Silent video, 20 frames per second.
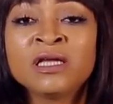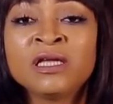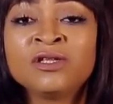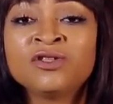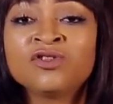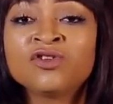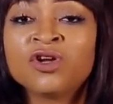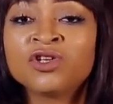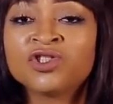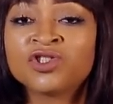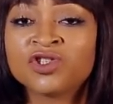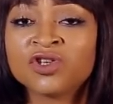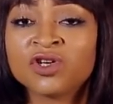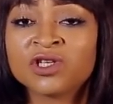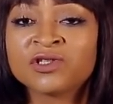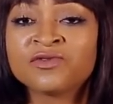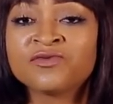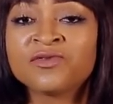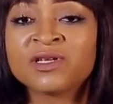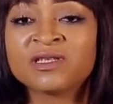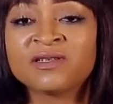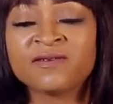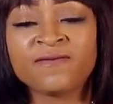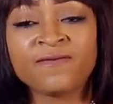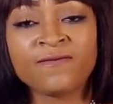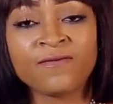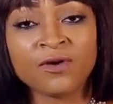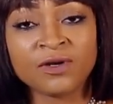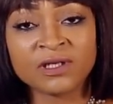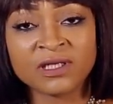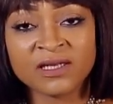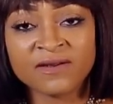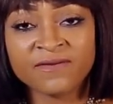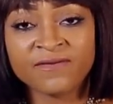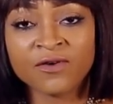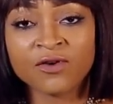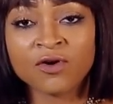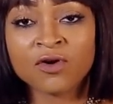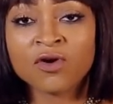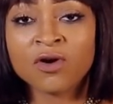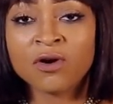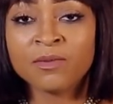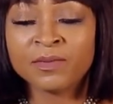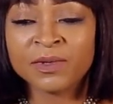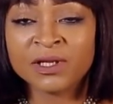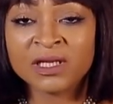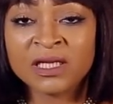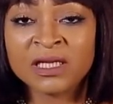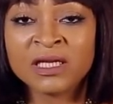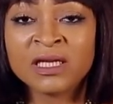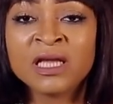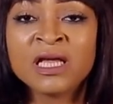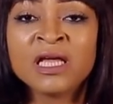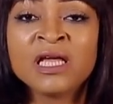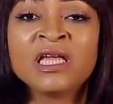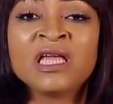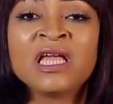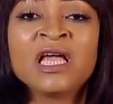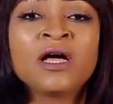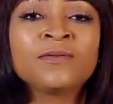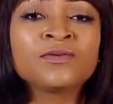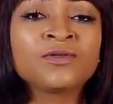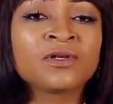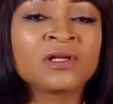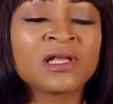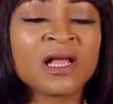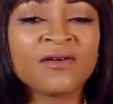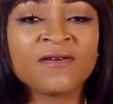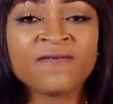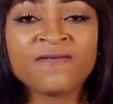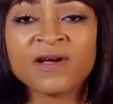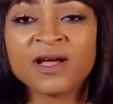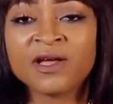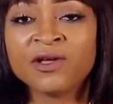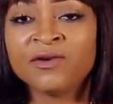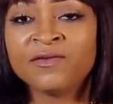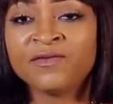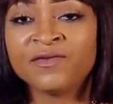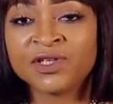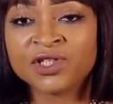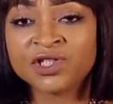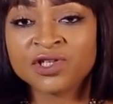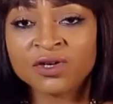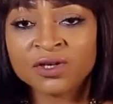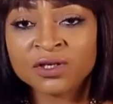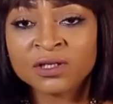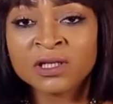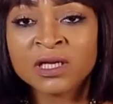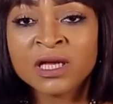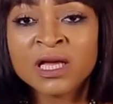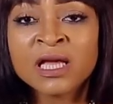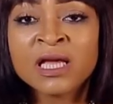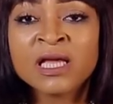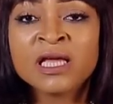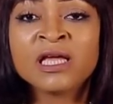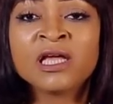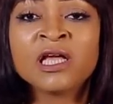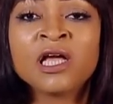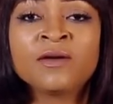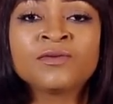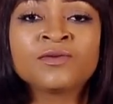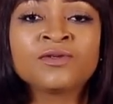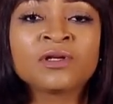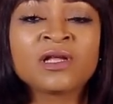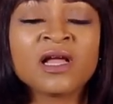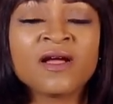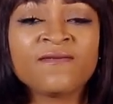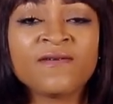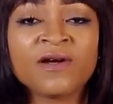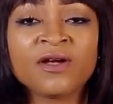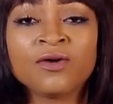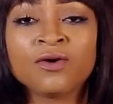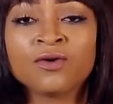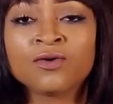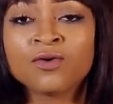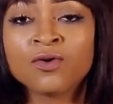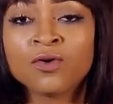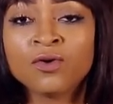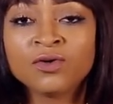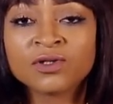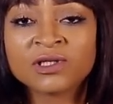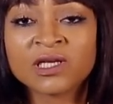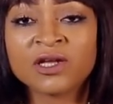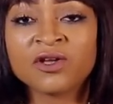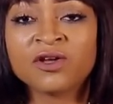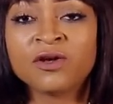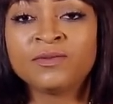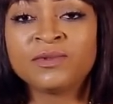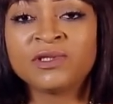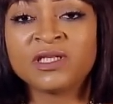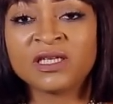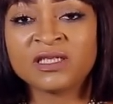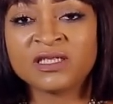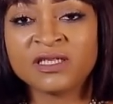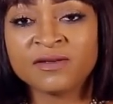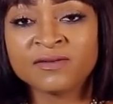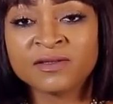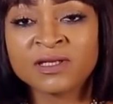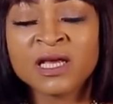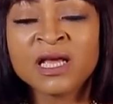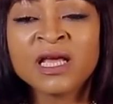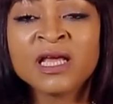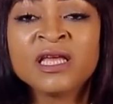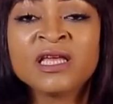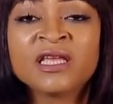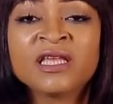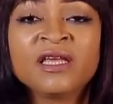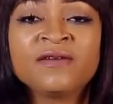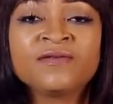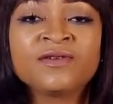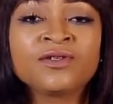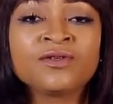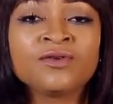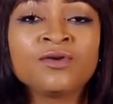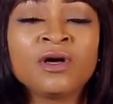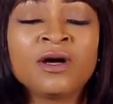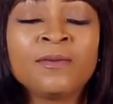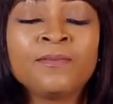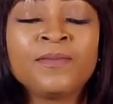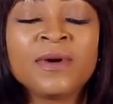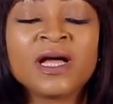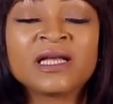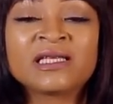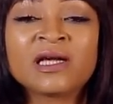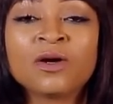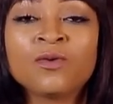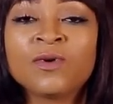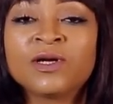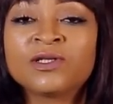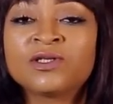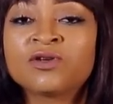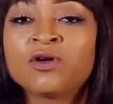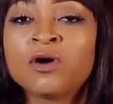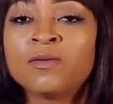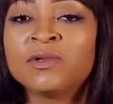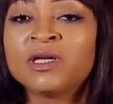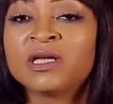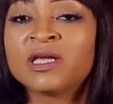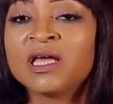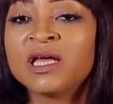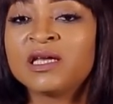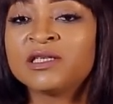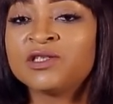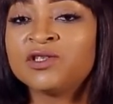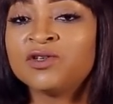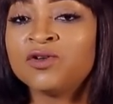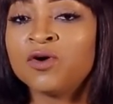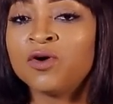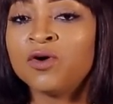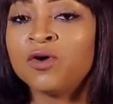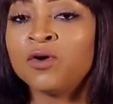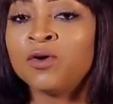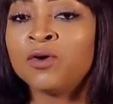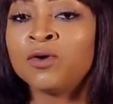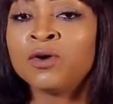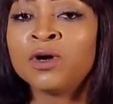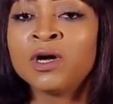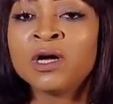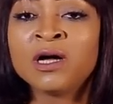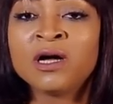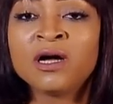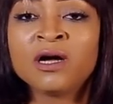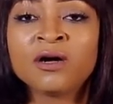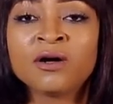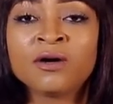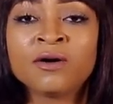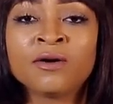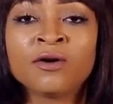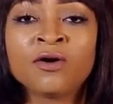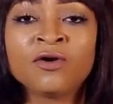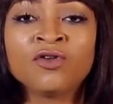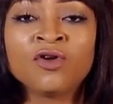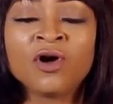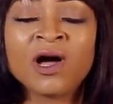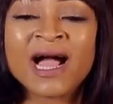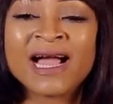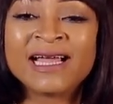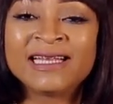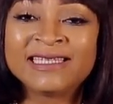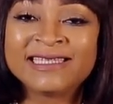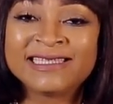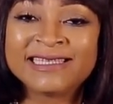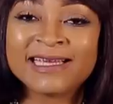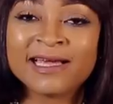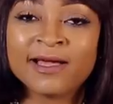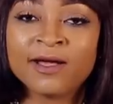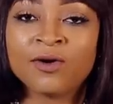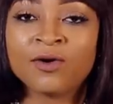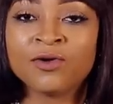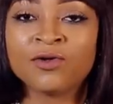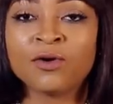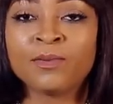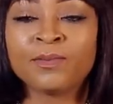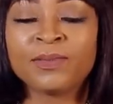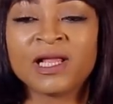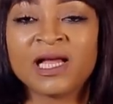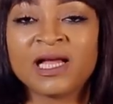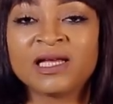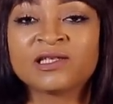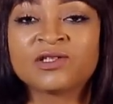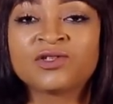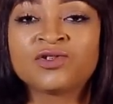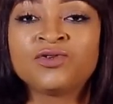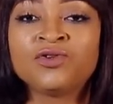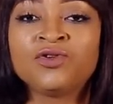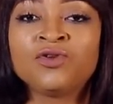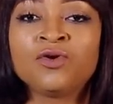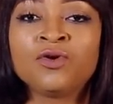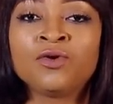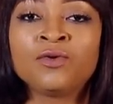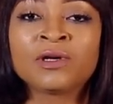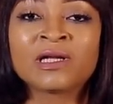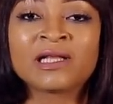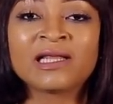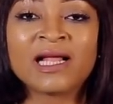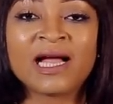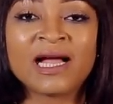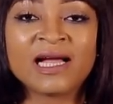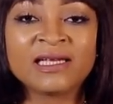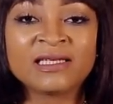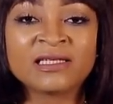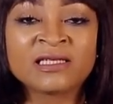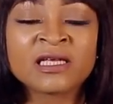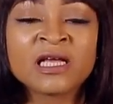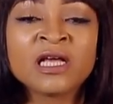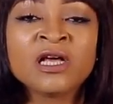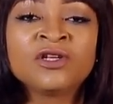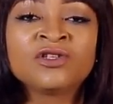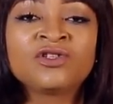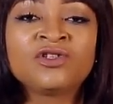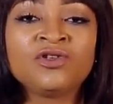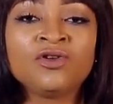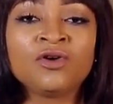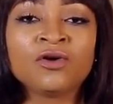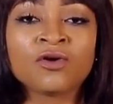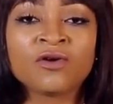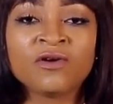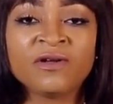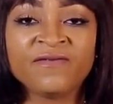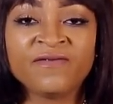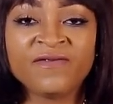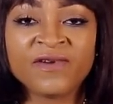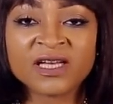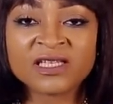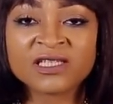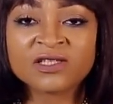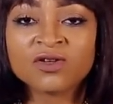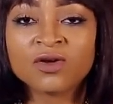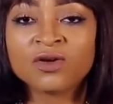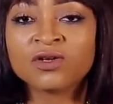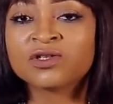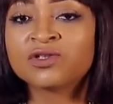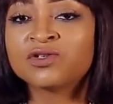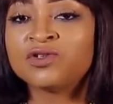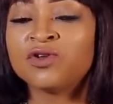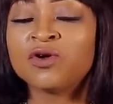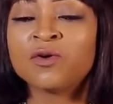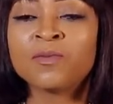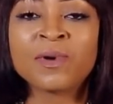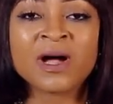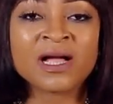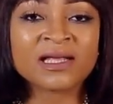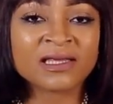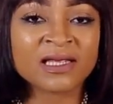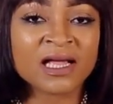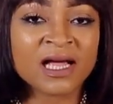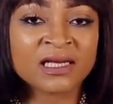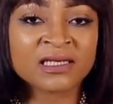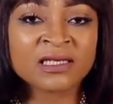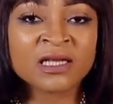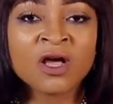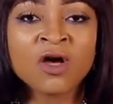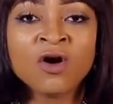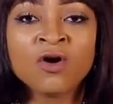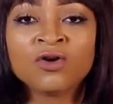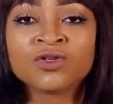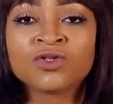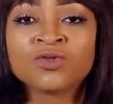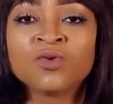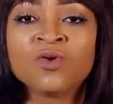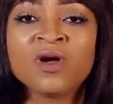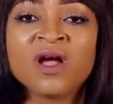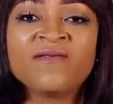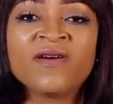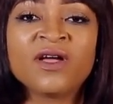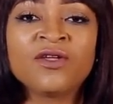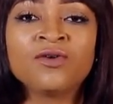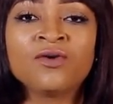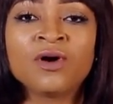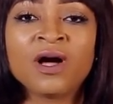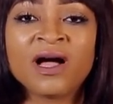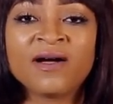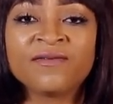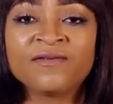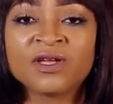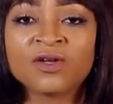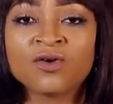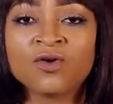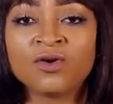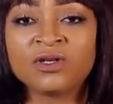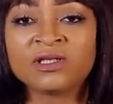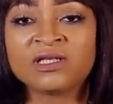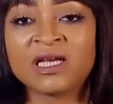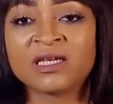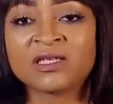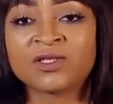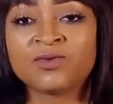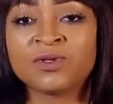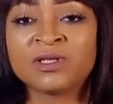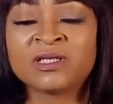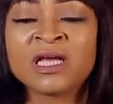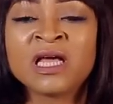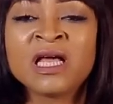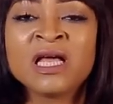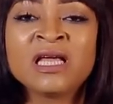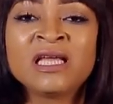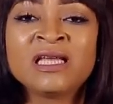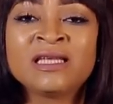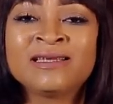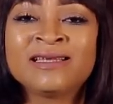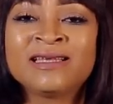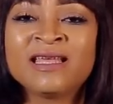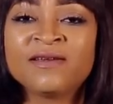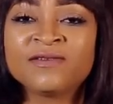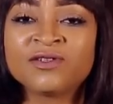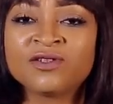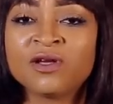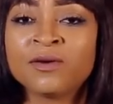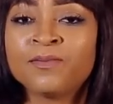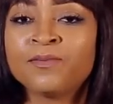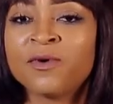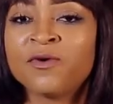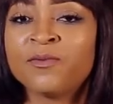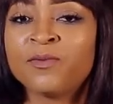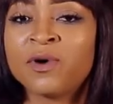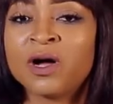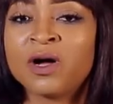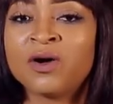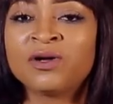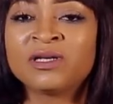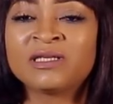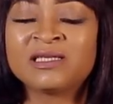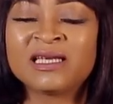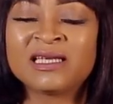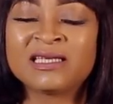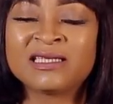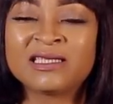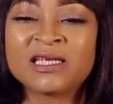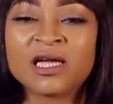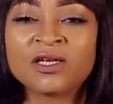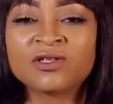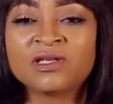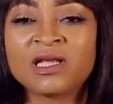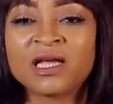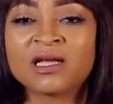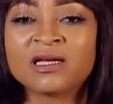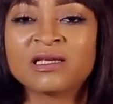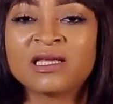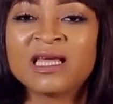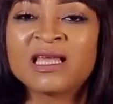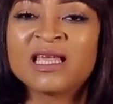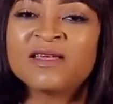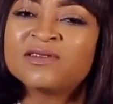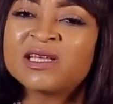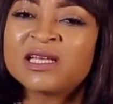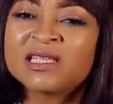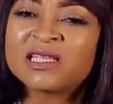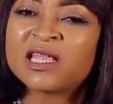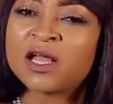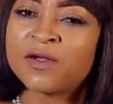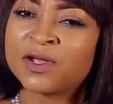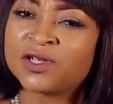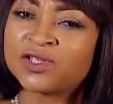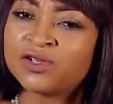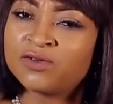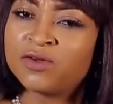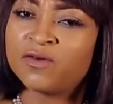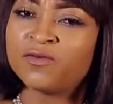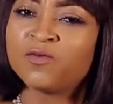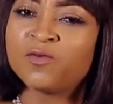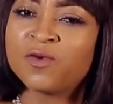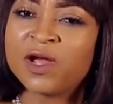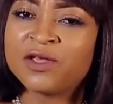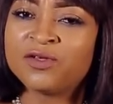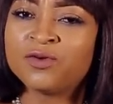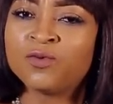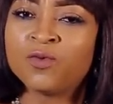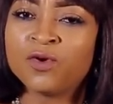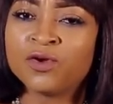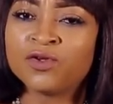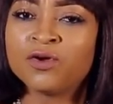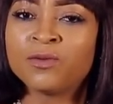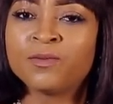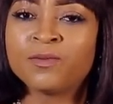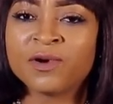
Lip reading: in not just raising funding for your company. It helps to clarify your vision. It helps to clarify your goals and your objectives. It gives you a better way to communicate your idea or your plans to your clients, to your investors, to your partners, or to whoever you have in contact with. It gives you a proper, or it tells you like, it gives a direction of where you want your